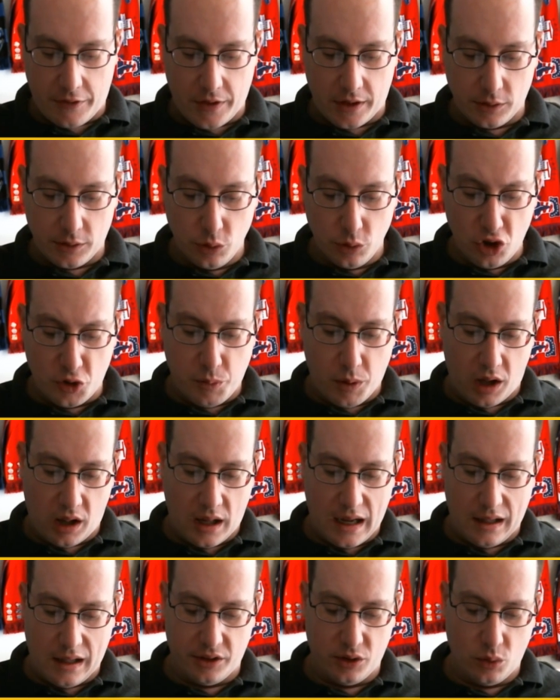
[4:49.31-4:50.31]
and then Luke
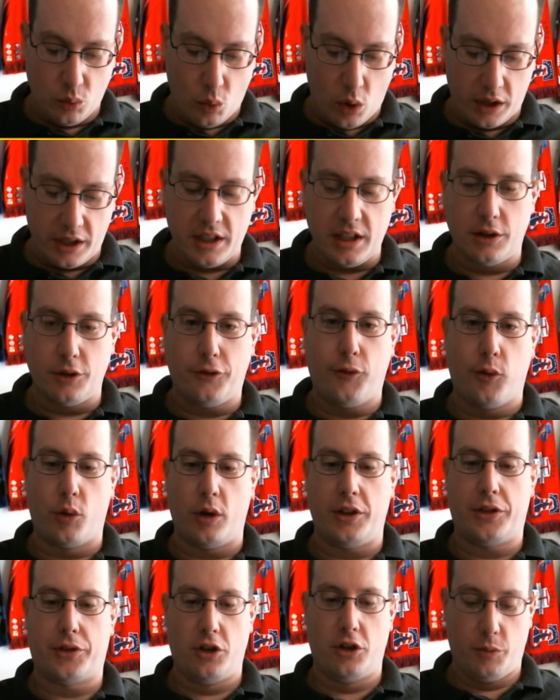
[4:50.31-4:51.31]
Mulholland won it in the
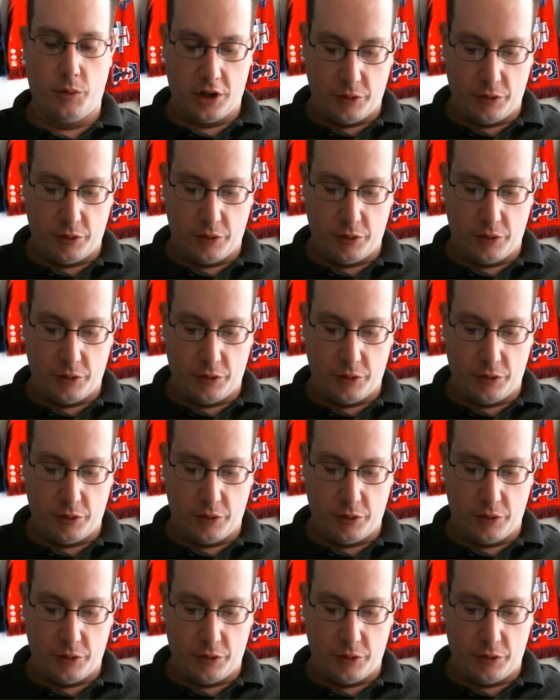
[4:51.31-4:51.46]
43rd